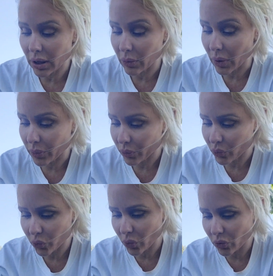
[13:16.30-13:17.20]
Anyway,
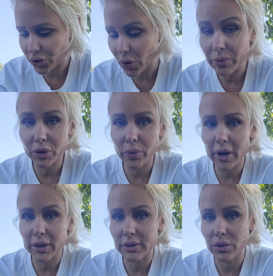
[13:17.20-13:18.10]
so I'm going to go
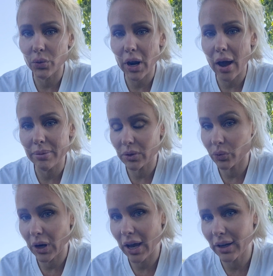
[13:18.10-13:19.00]
back into what happened
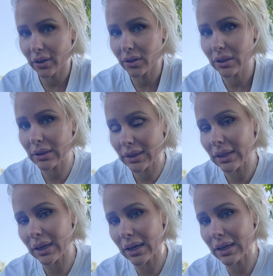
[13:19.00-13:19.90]
when I
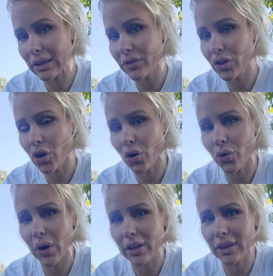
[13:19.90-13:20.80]
think, even
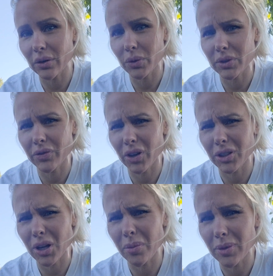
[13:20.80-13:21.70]
though I think it was
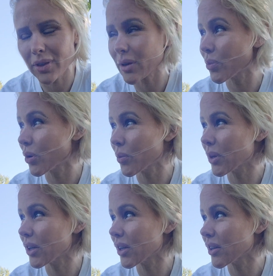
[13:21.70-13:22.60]
fucked up that they put
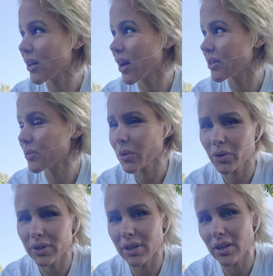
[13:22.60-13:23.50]
me in the
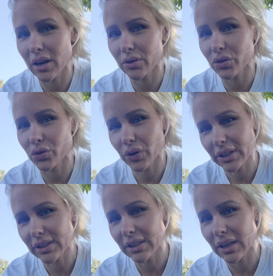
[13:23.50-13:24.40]
hospital and said that I was
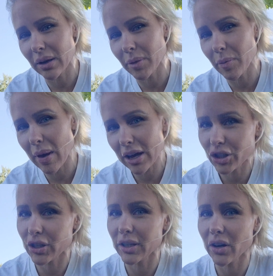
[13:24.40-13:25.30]
crazy, that I'm
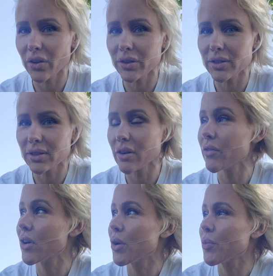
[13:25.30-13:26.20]
imagining all this stuff,